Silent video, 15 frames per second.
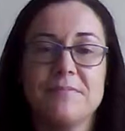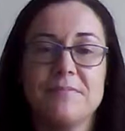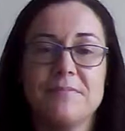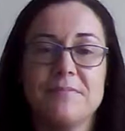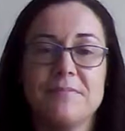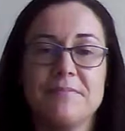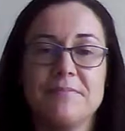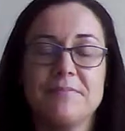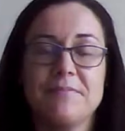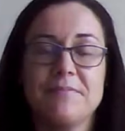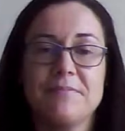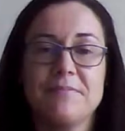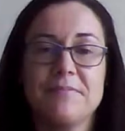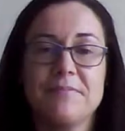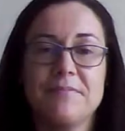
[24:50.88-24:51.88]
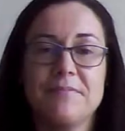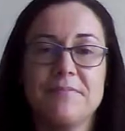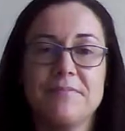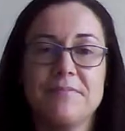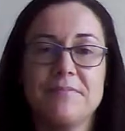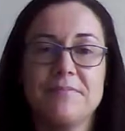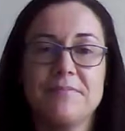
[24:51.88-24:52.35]

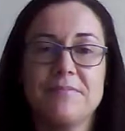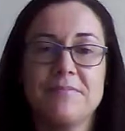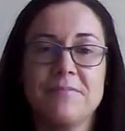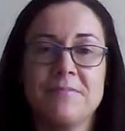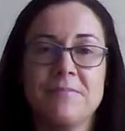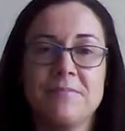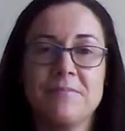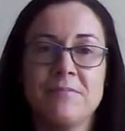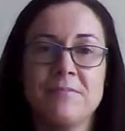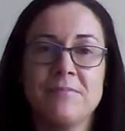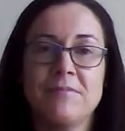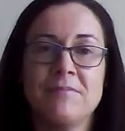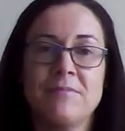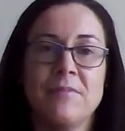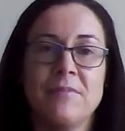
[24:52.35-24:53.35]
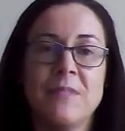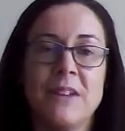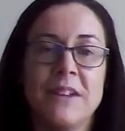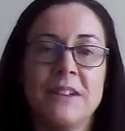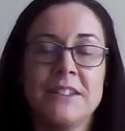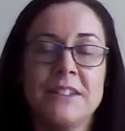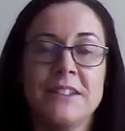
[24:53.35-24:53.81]

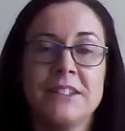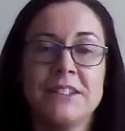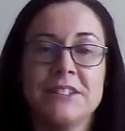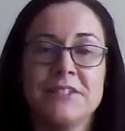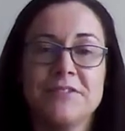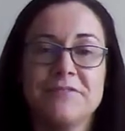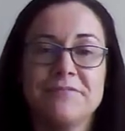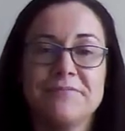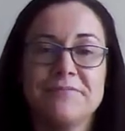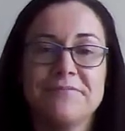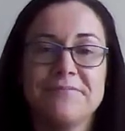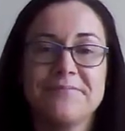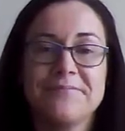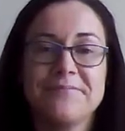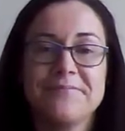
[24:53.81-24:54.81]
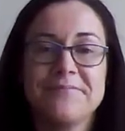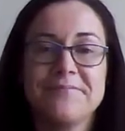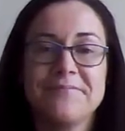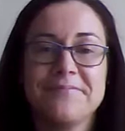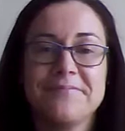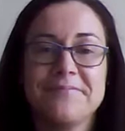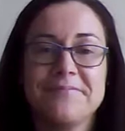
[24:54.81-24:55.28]

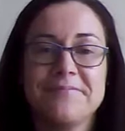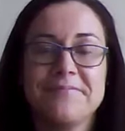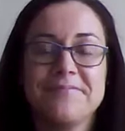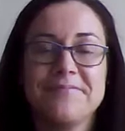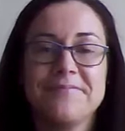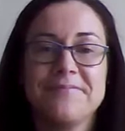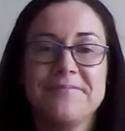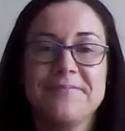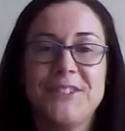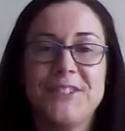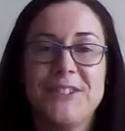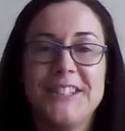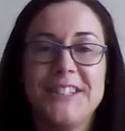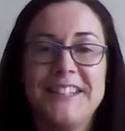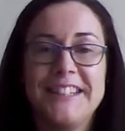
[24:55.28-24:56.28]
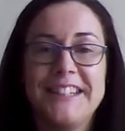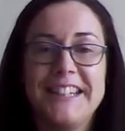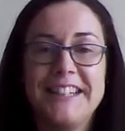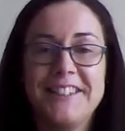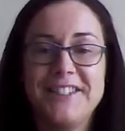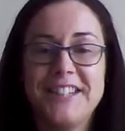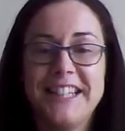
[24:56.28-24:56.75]

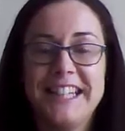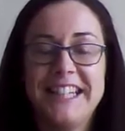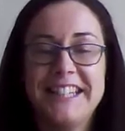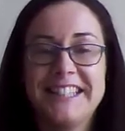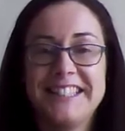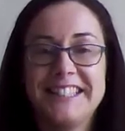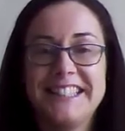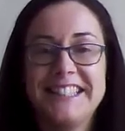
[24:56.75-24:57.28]
The person shown says nothing.